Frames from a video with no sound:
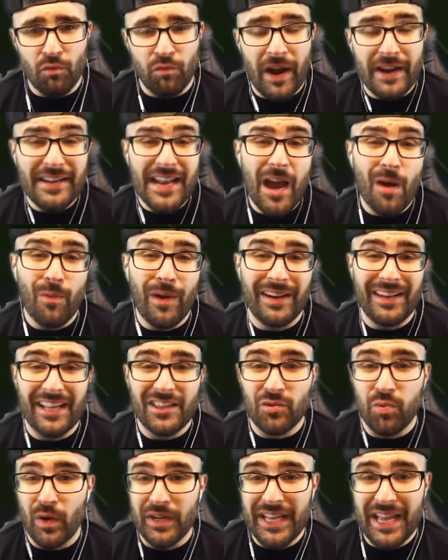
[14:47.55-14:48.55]
Right now, we're at
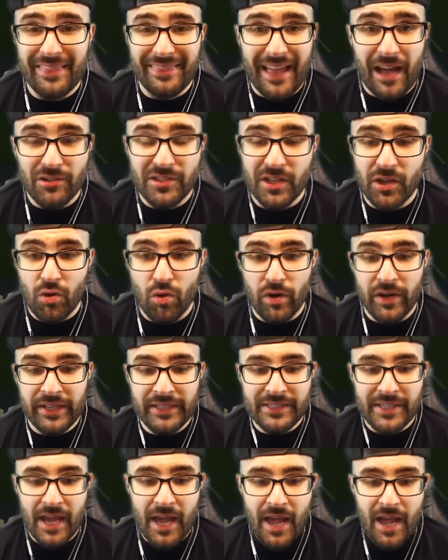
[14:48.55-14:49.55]
like twenty-eight thousand
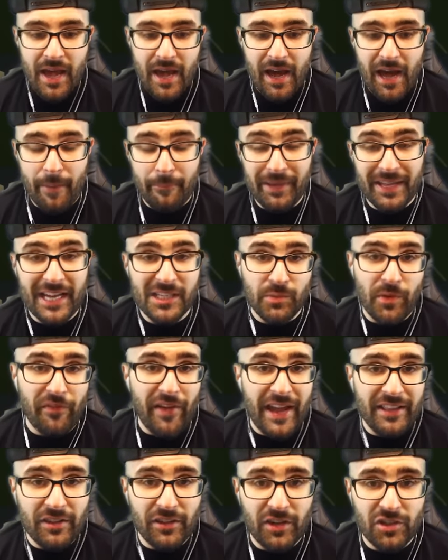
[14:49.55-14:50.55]
coins uh, because we've
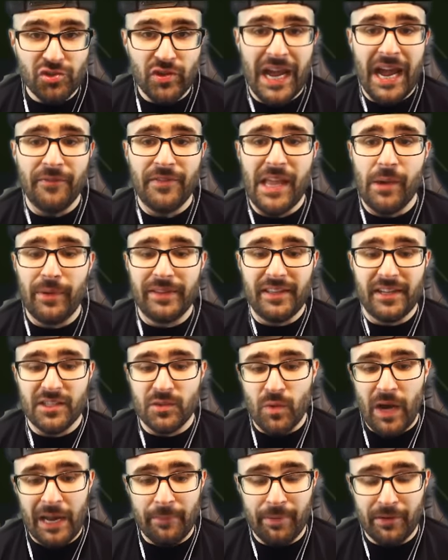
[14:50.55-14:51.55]
entered a draft and we did a
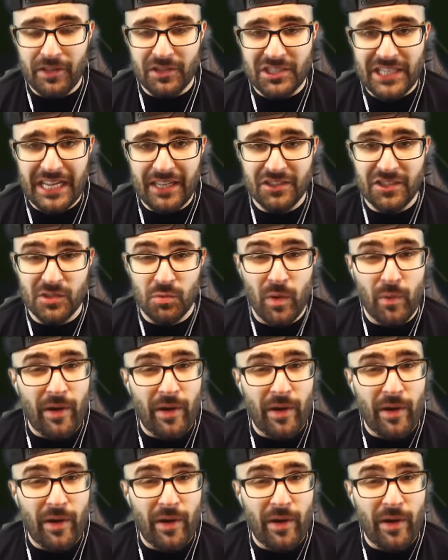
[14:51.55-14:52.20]
squad builder challenges.